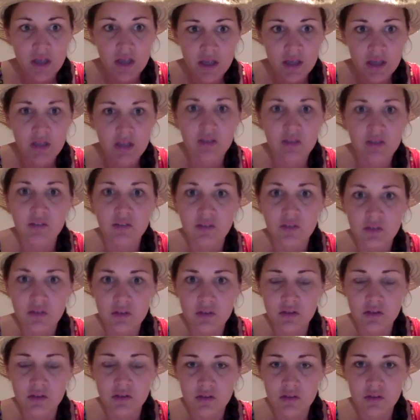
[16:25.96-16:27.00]
and
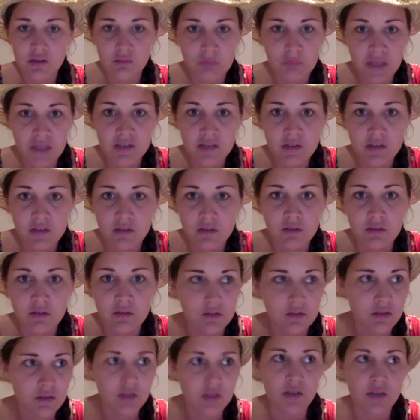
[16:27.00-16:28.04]
basically
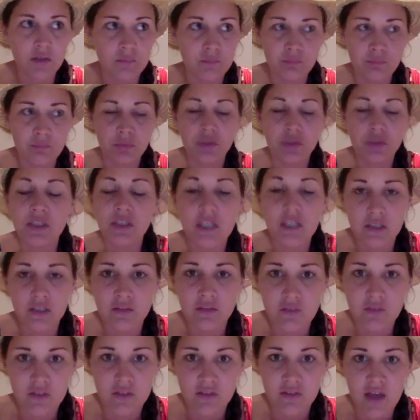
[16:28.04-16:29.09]
to believe
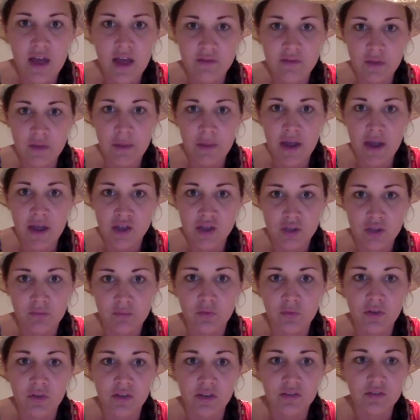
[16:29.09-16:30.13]
and to have that passion
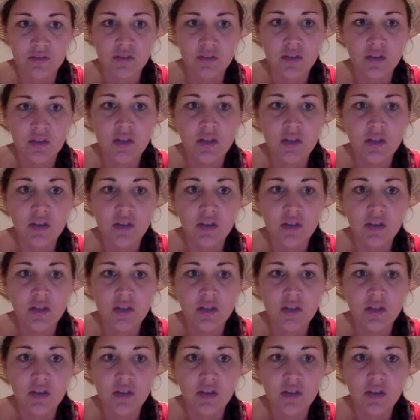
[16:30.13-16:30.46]
for this.